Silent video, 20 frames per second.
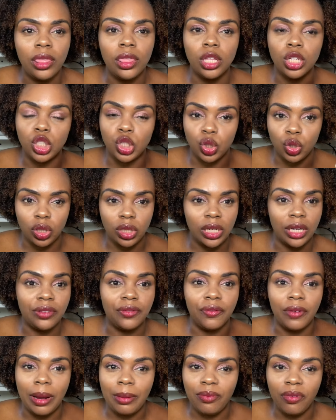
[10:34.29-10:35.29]
the zhuzh and
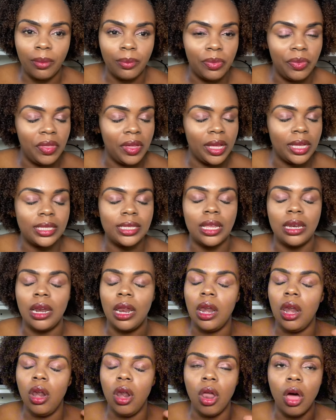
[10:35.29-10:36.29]
vibe from this, and I
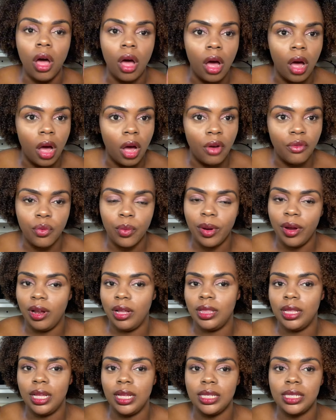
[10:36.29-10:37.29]
love wearing
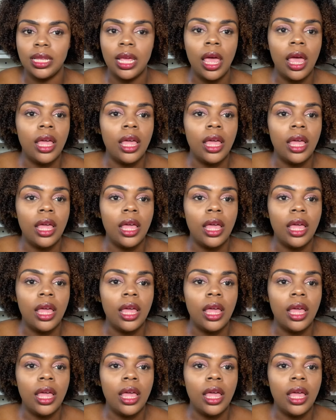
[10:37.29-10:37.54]
this.